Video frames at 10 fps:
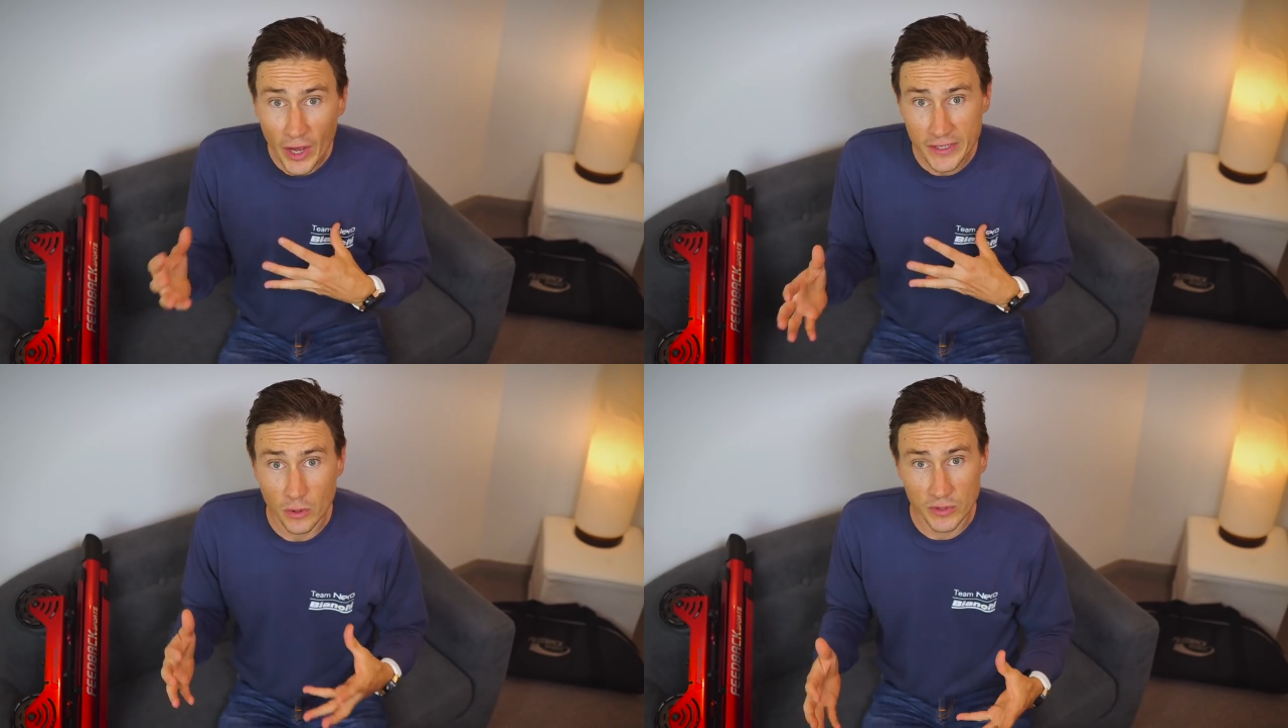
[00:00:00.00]

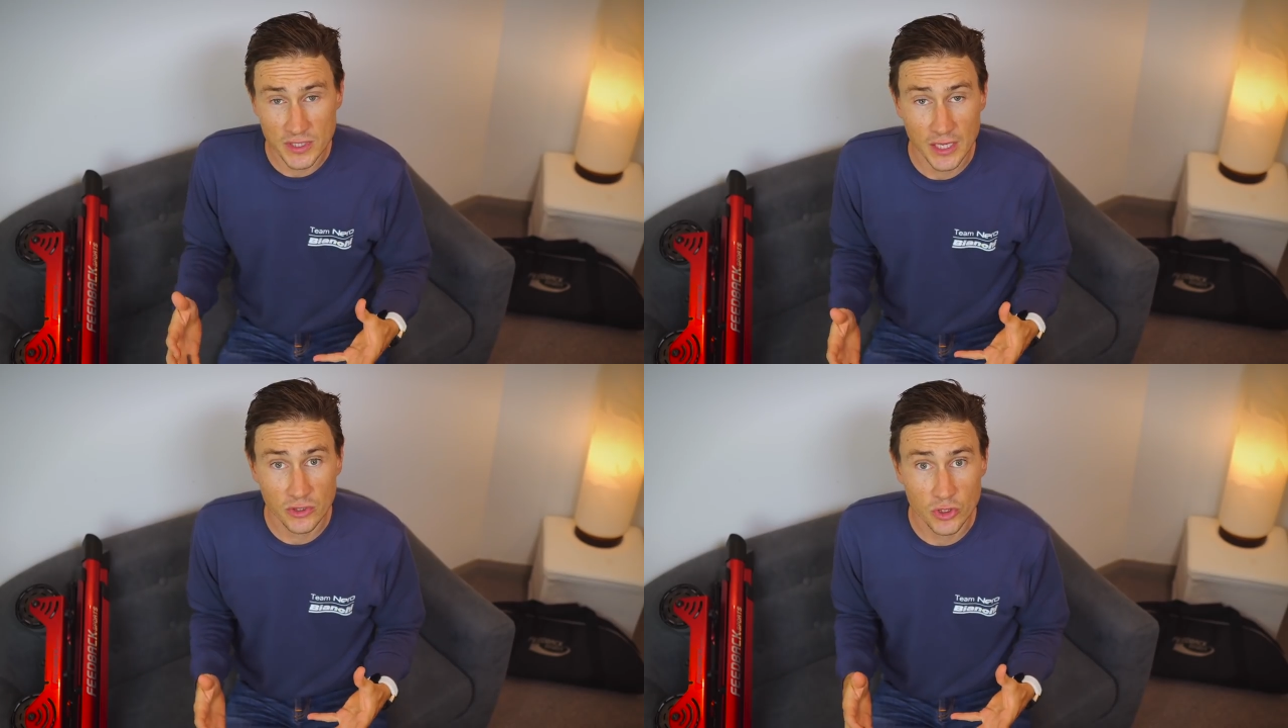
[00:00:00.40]
I
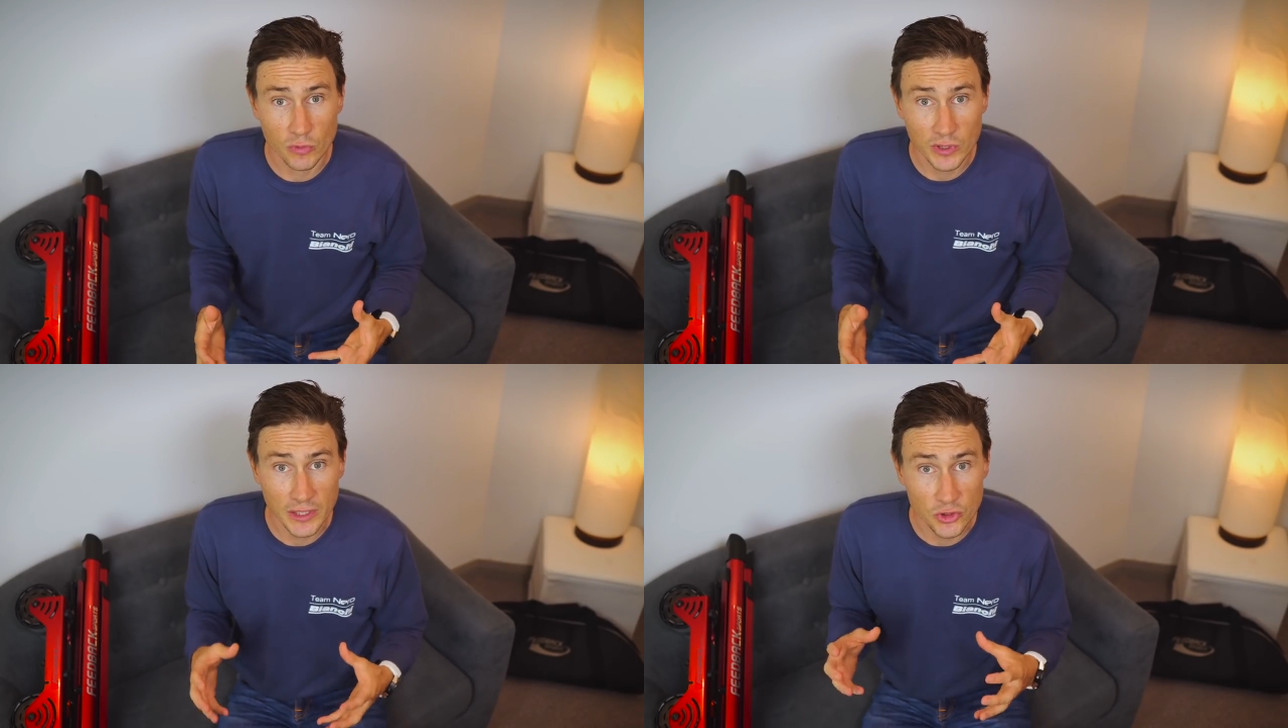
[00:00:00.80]
don't tend
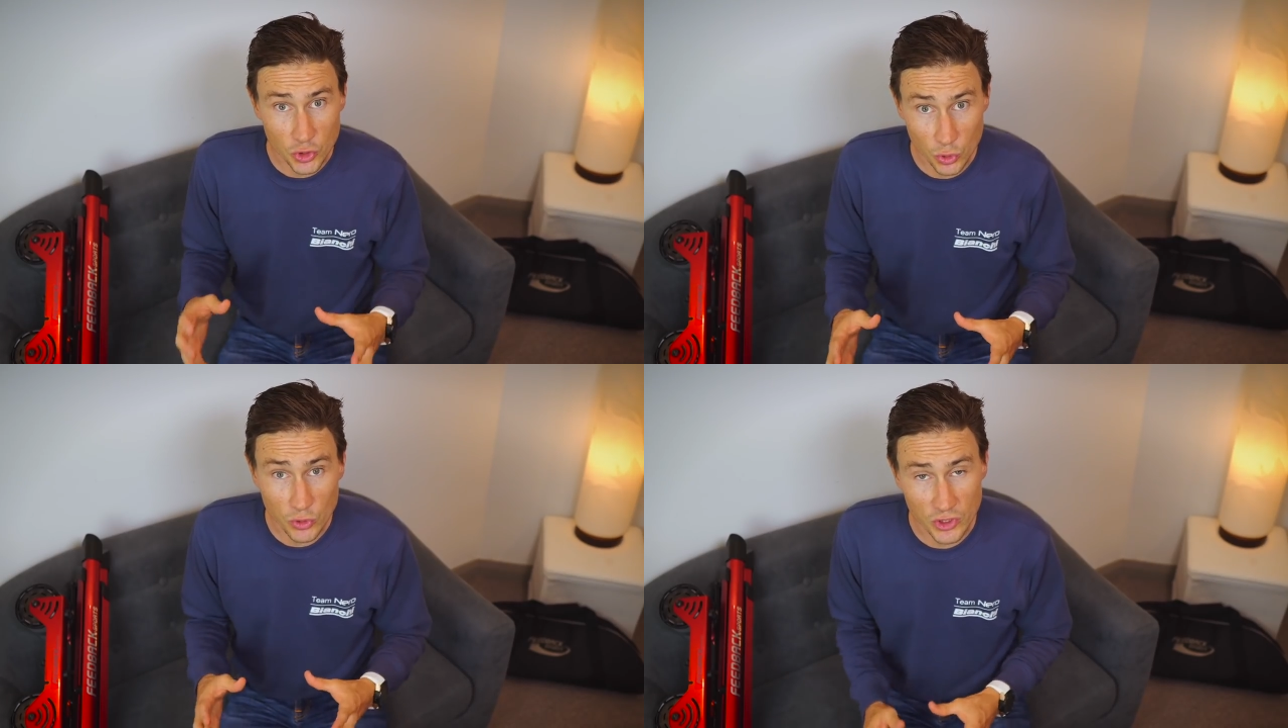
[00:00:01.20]
to really
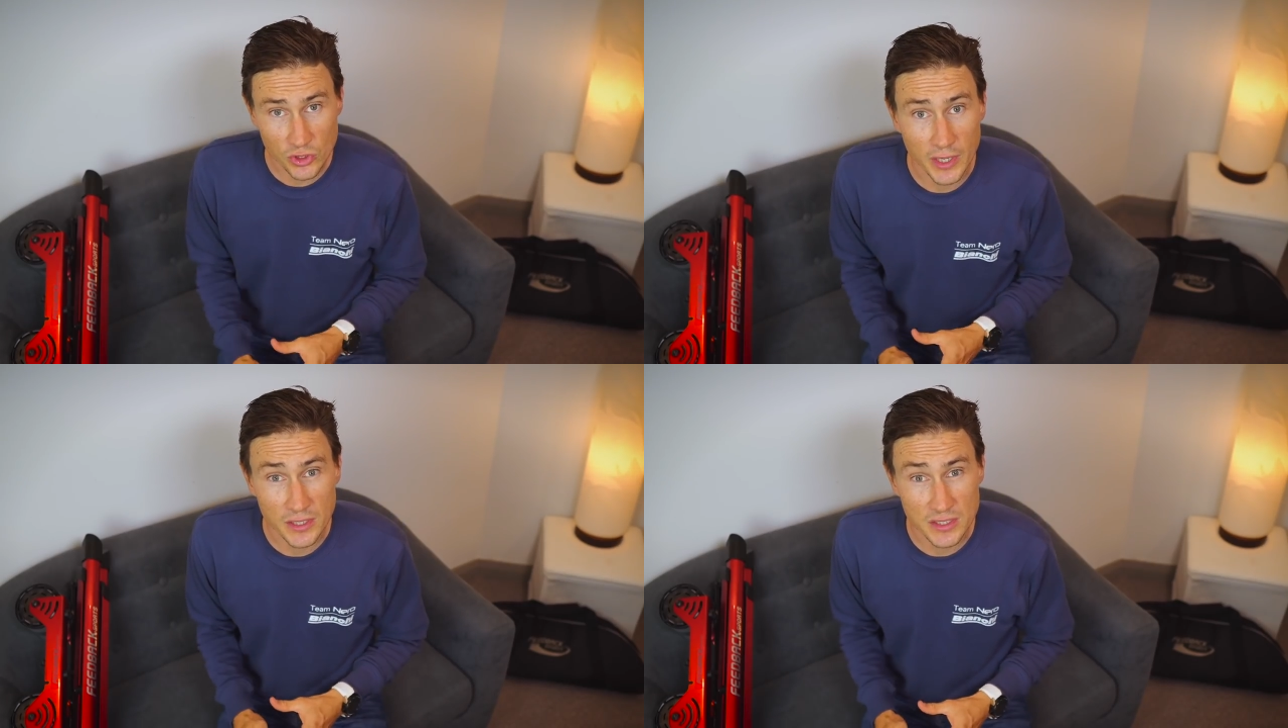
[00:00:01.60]
do the
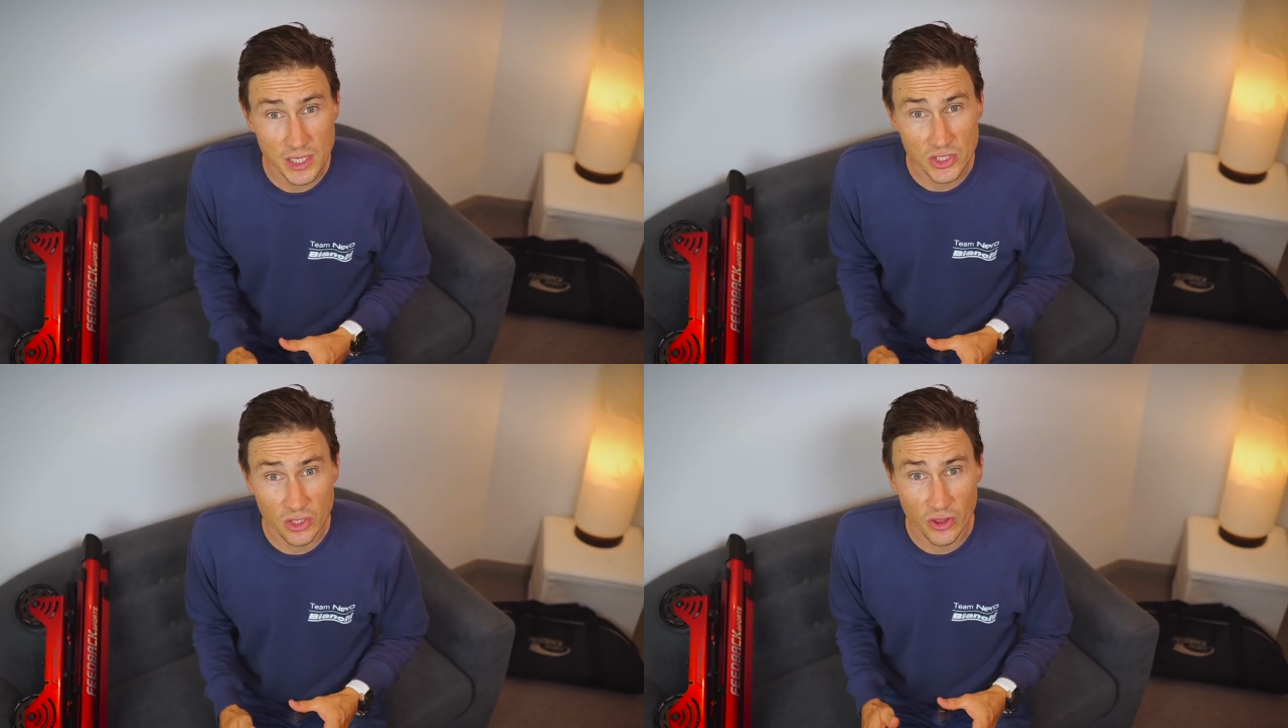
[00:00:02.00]
trainer
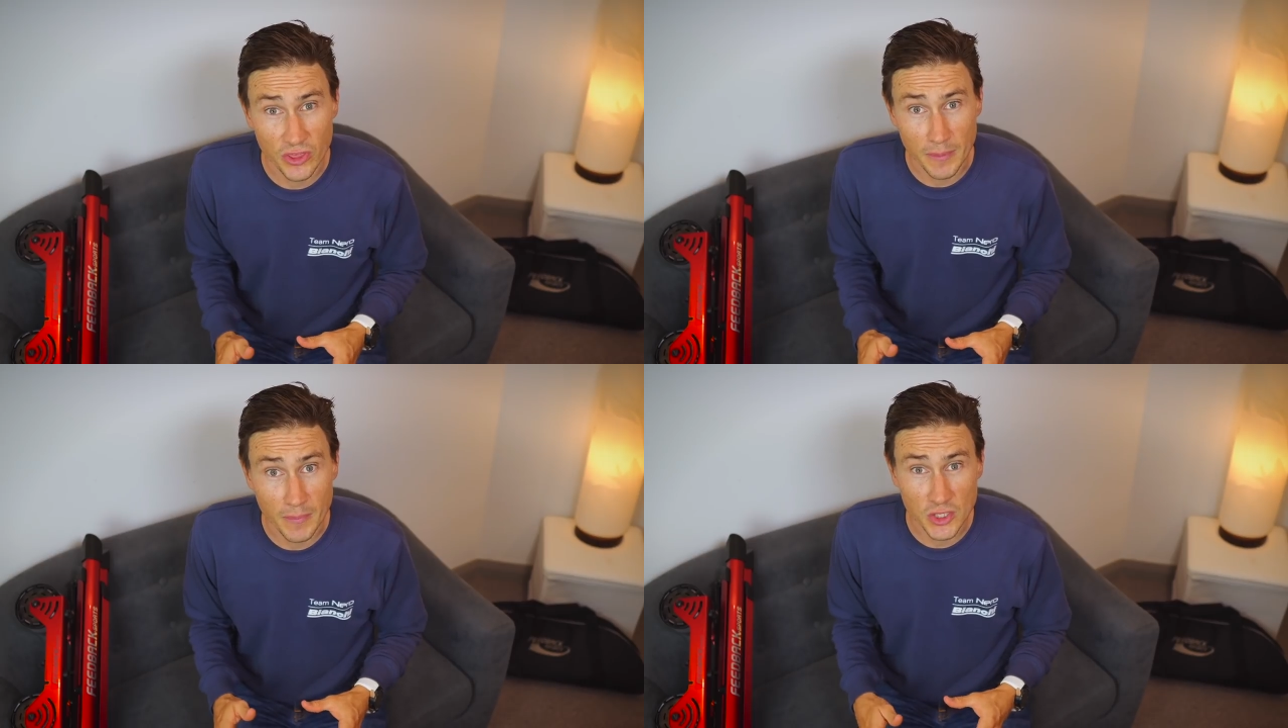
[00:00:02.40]

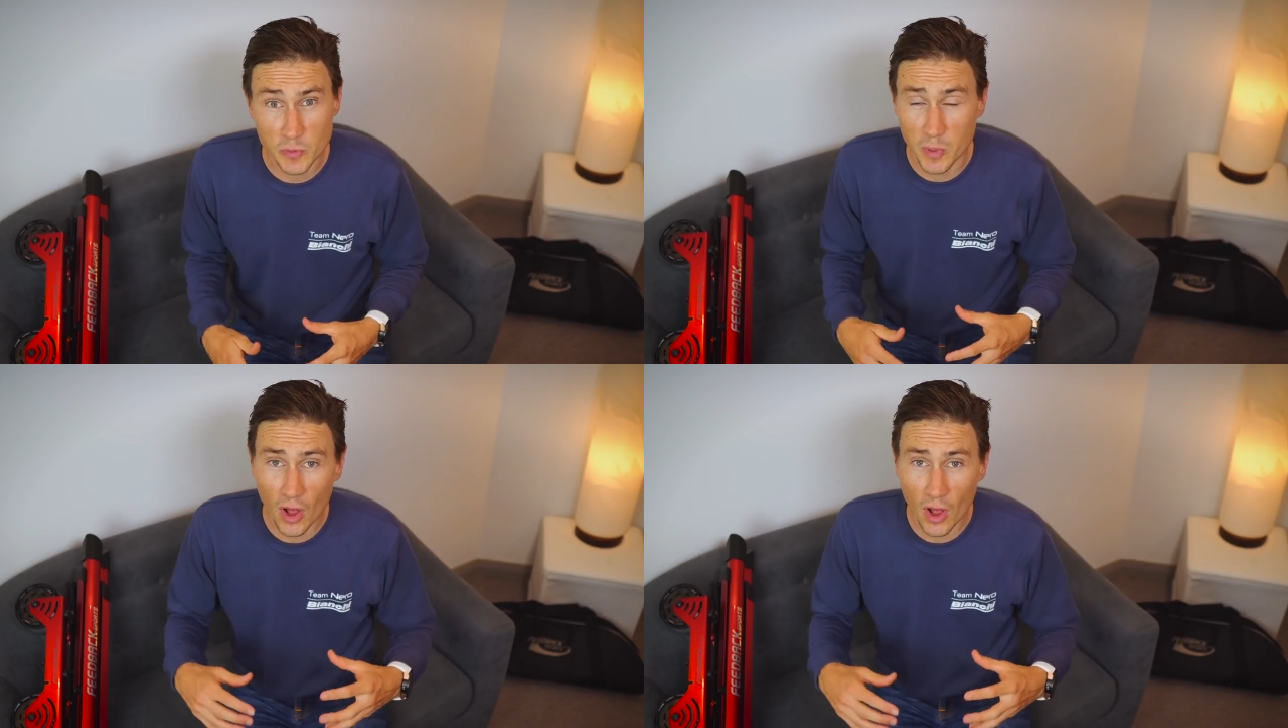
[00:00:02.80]
session thing much,